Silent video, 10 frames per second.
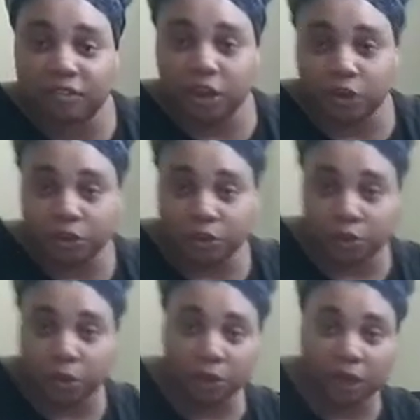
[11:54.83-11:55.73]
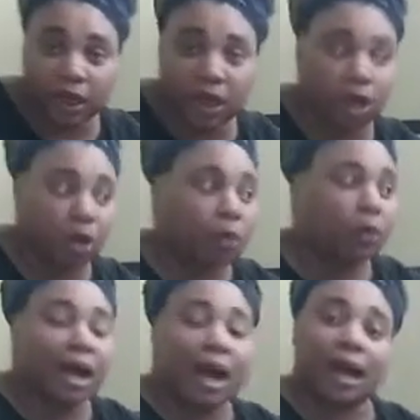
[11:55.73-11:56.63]
Duolingo
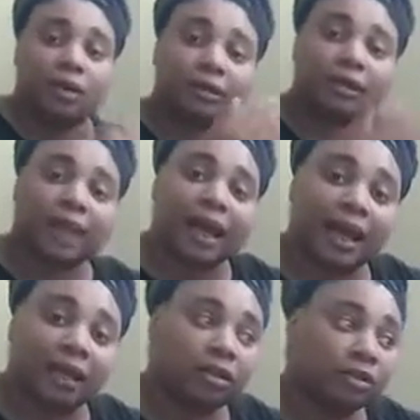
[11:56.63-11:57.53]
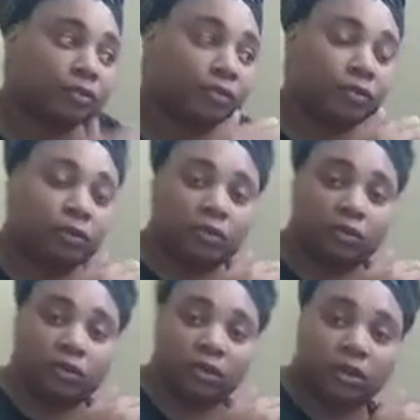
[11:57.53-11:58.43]
outside of
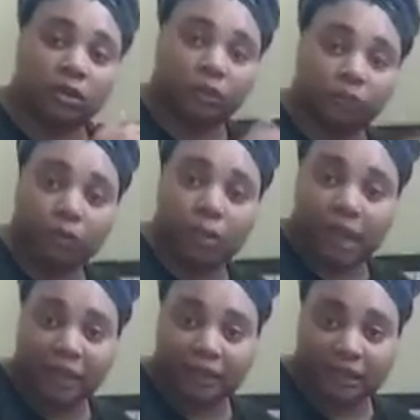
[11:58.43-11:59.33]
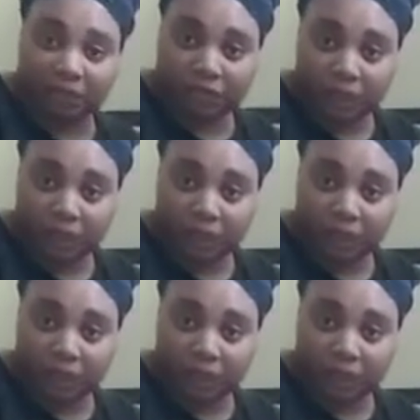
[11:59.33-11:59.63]
the group activity,